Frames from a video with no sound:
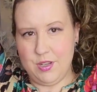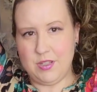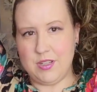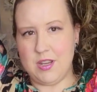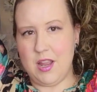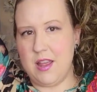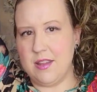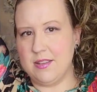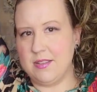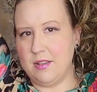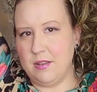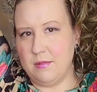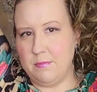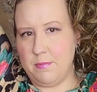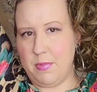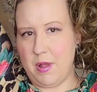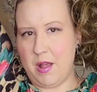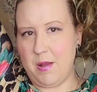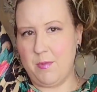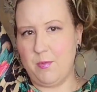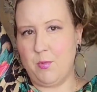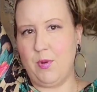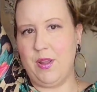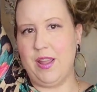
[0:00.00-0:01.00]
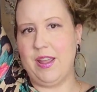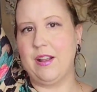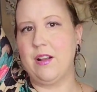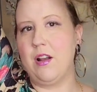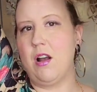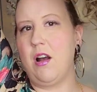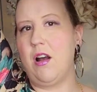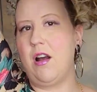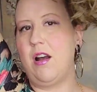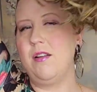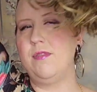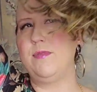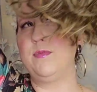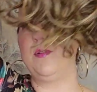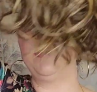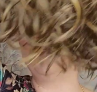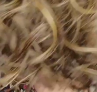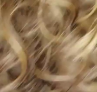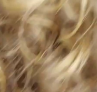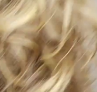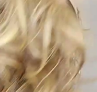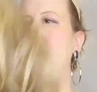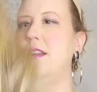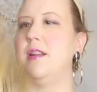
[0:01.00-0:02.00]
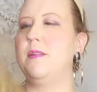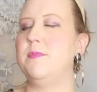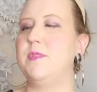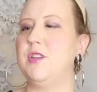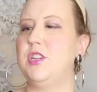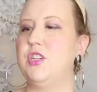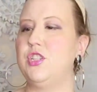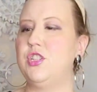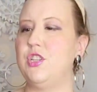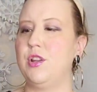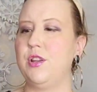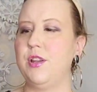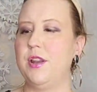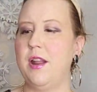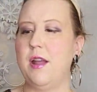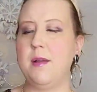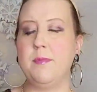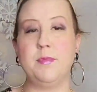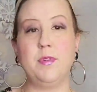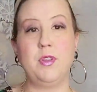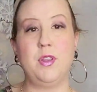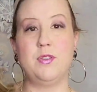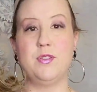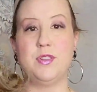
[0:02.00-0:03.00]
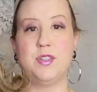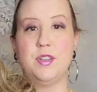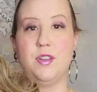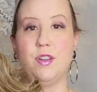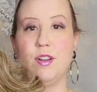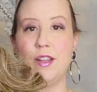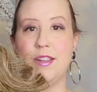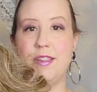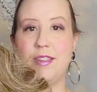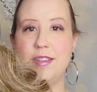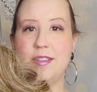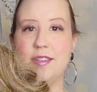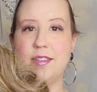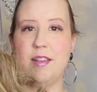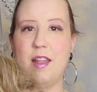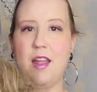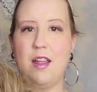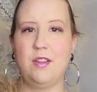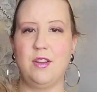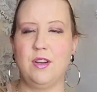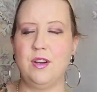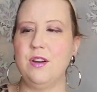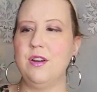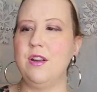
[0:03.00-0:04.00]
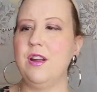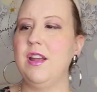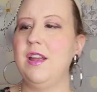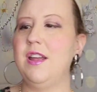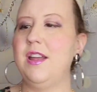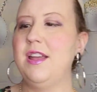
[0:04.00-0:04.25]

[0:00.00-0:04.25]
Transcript: tousled bob wig off real quick and I'm going to show you an up close look at this color.